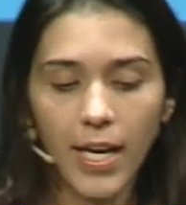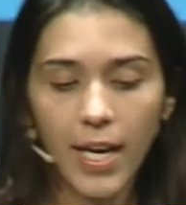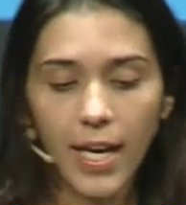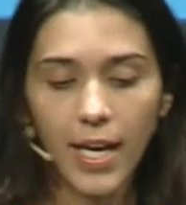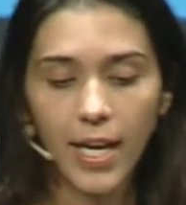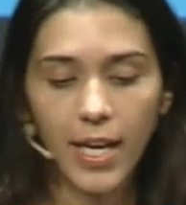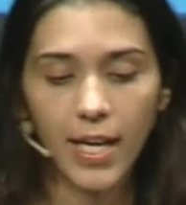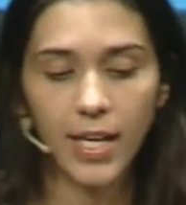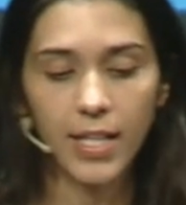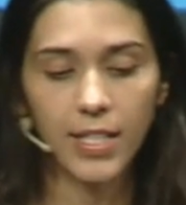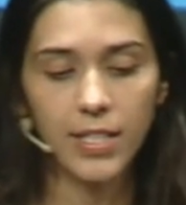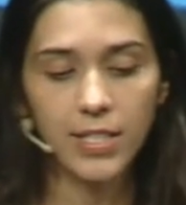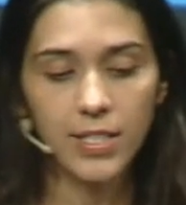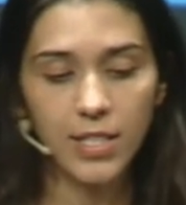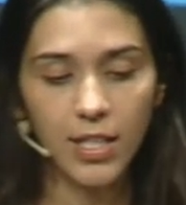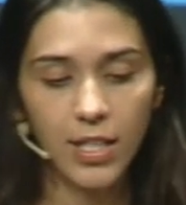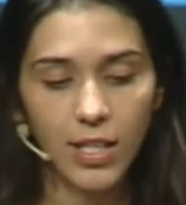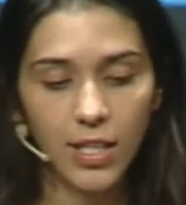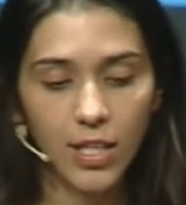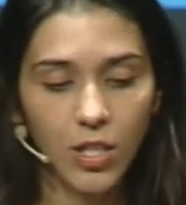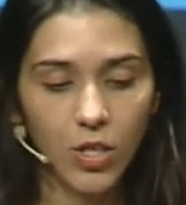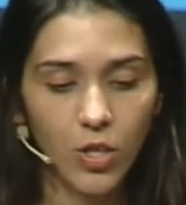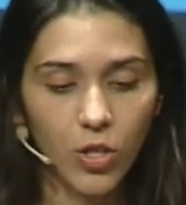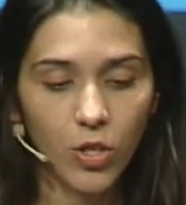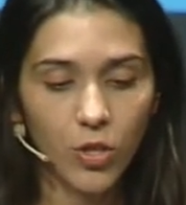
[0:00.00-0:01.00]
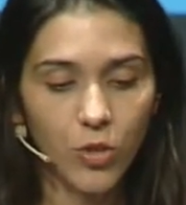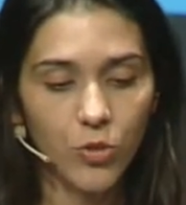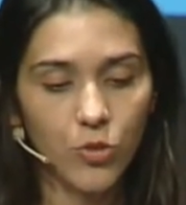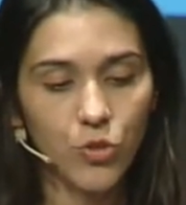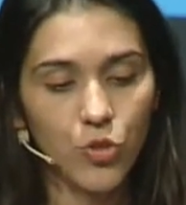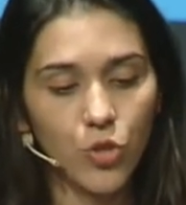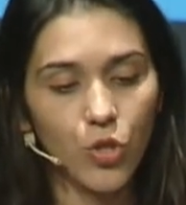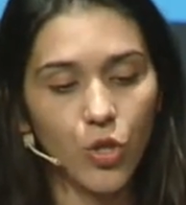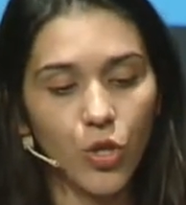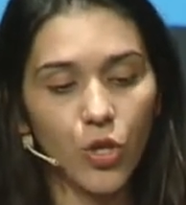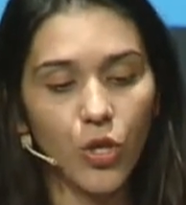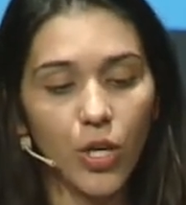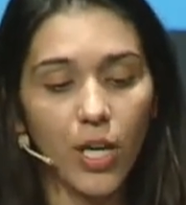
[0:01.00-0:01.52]
and uh,
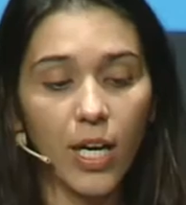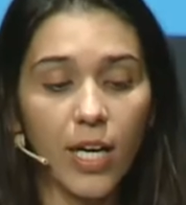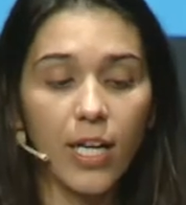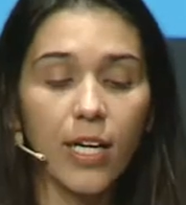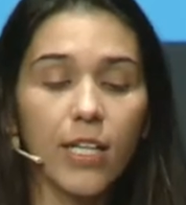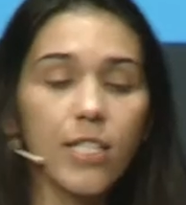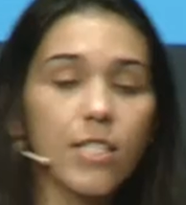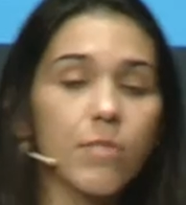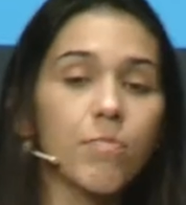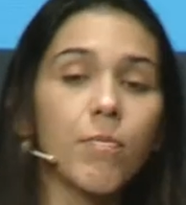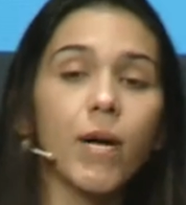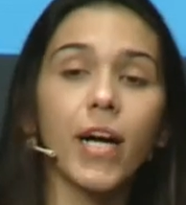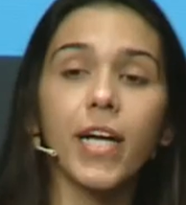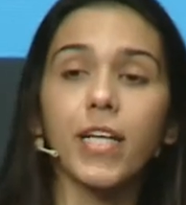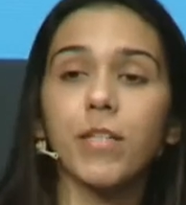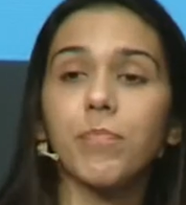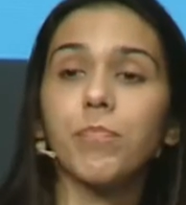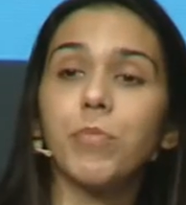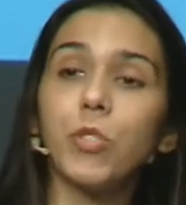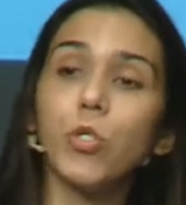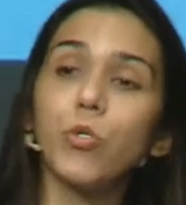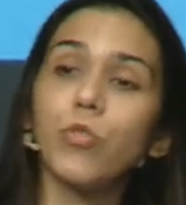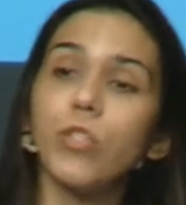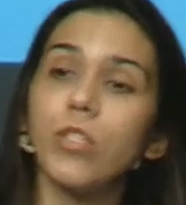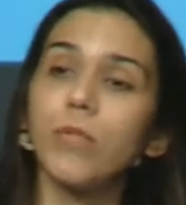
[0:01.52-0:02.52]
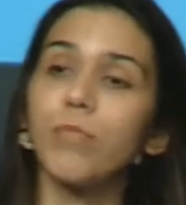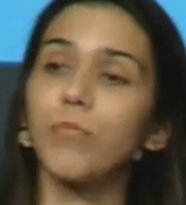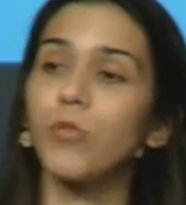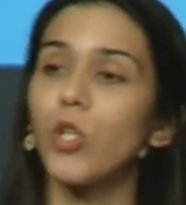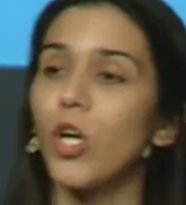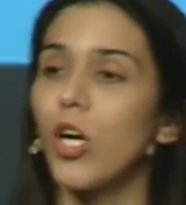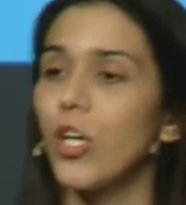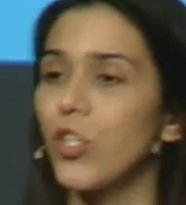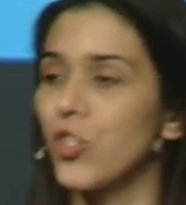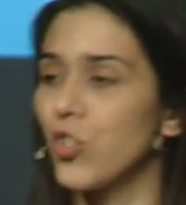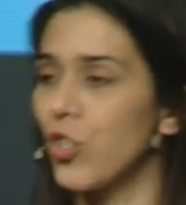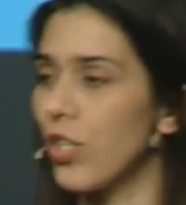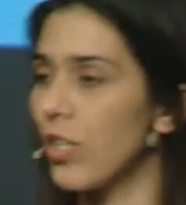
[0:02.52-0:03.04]
also a smart building
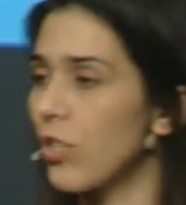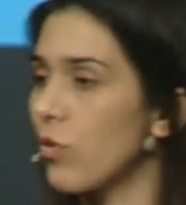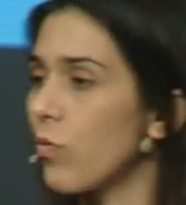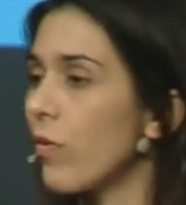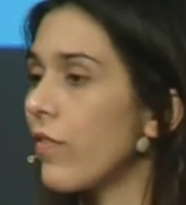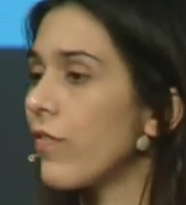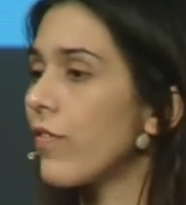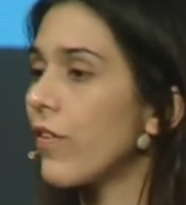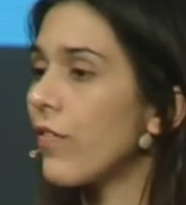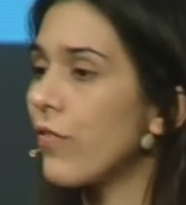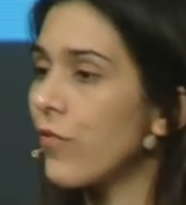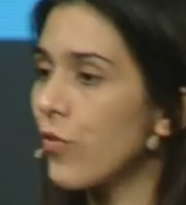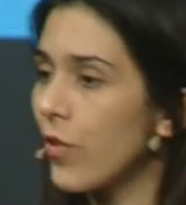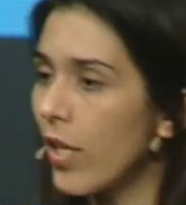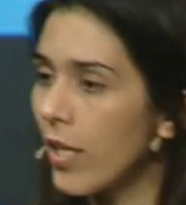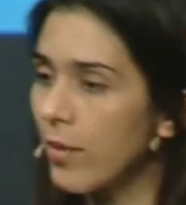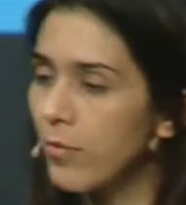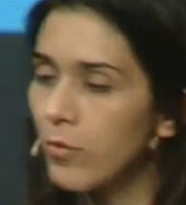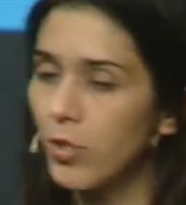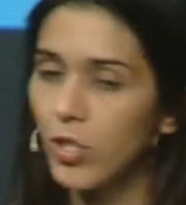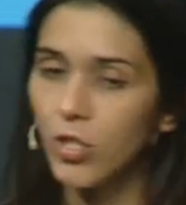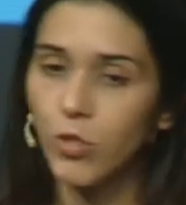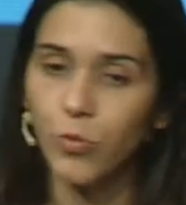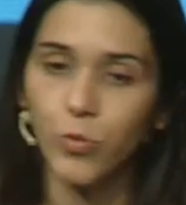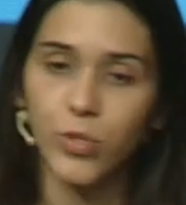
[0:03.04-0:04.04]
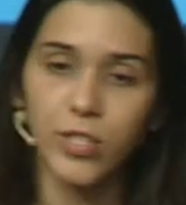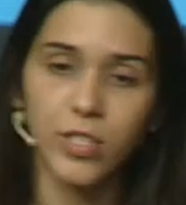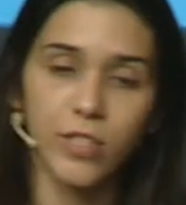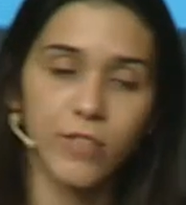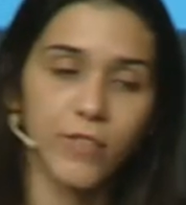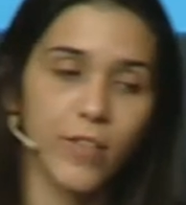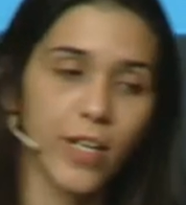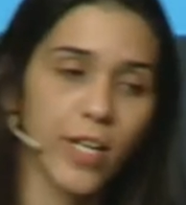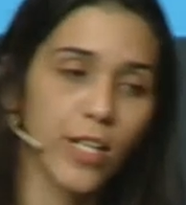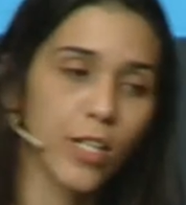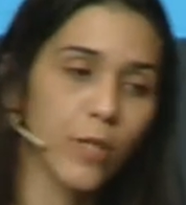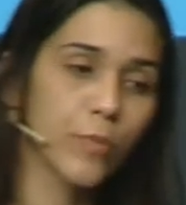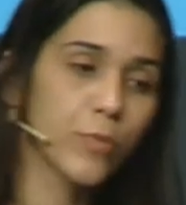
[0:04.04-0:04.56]
project with a framework we
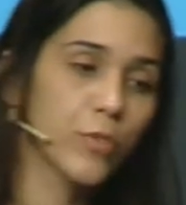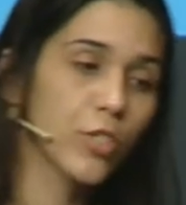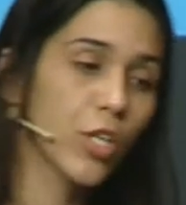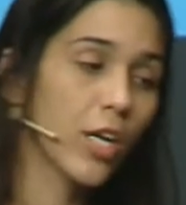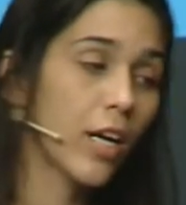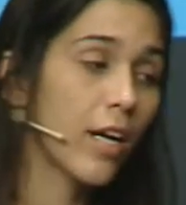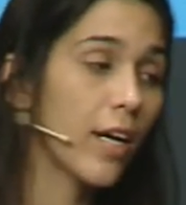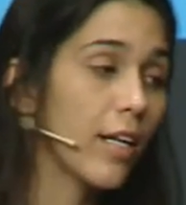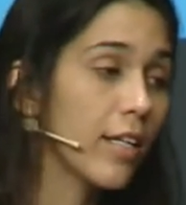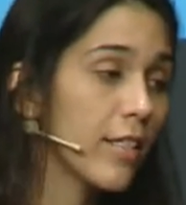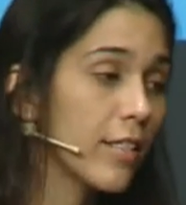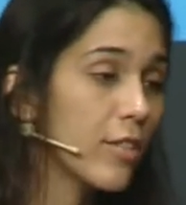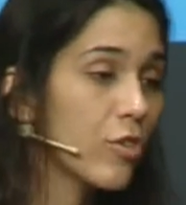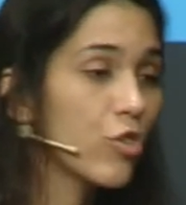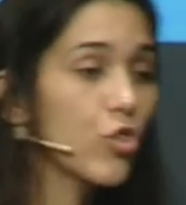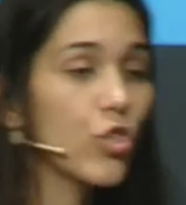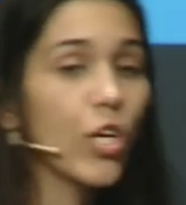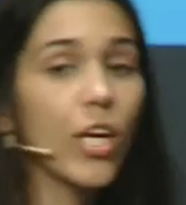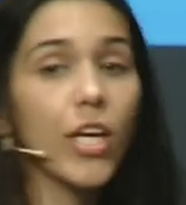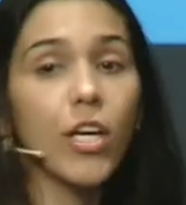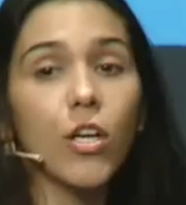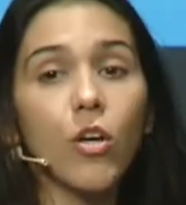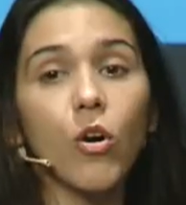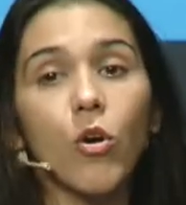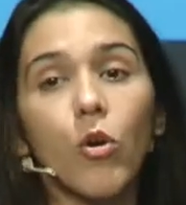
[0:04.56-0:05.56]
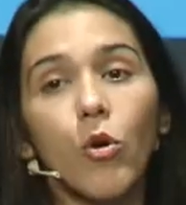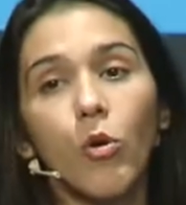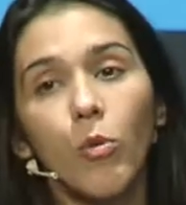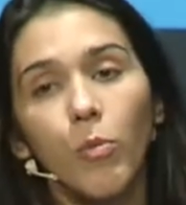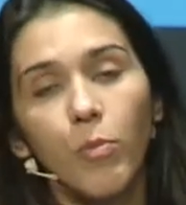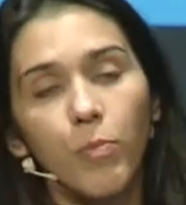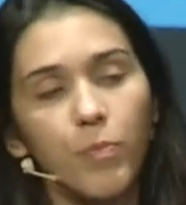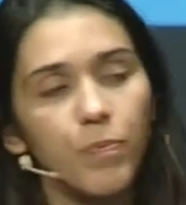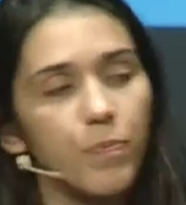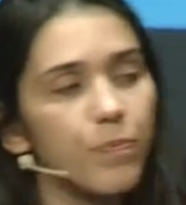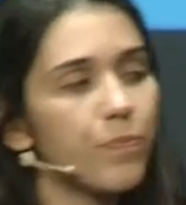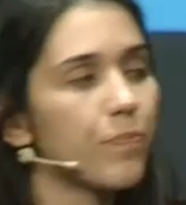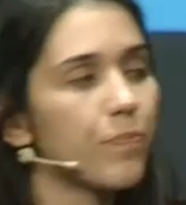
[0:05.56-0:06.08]
developed called J-Home.